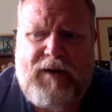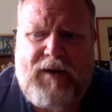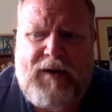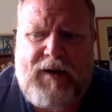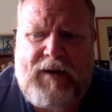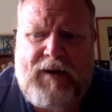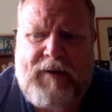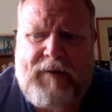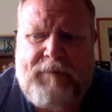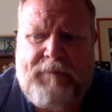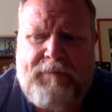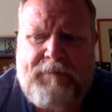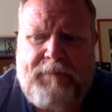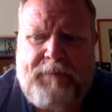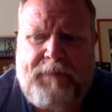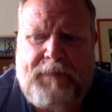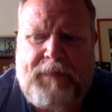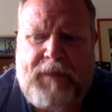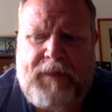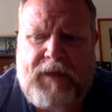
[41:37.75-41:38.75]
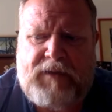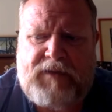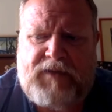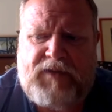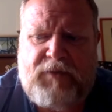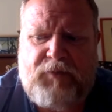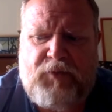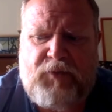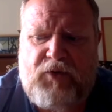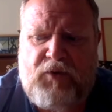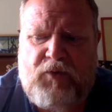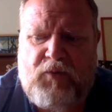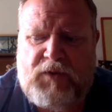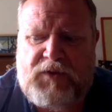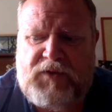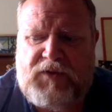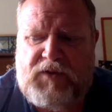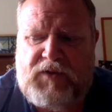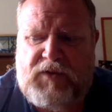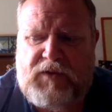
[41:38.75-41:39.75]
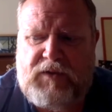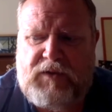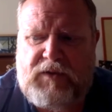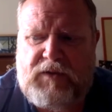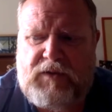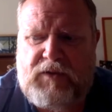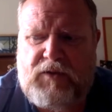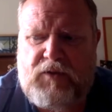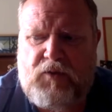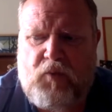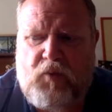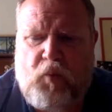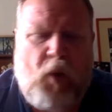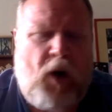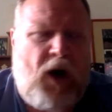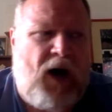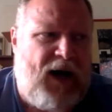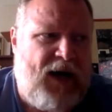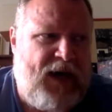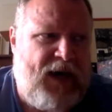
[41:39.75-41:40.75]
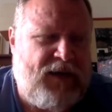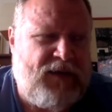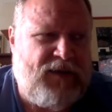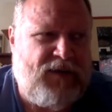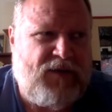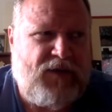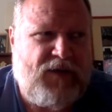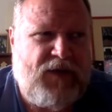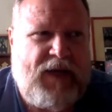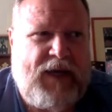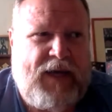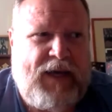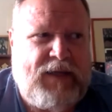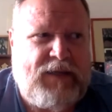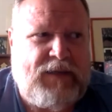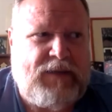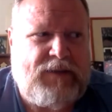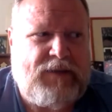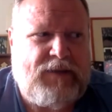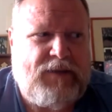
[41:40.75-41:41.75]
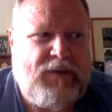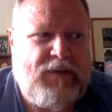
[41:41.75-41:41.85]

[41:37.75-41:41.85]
as someone who was wise and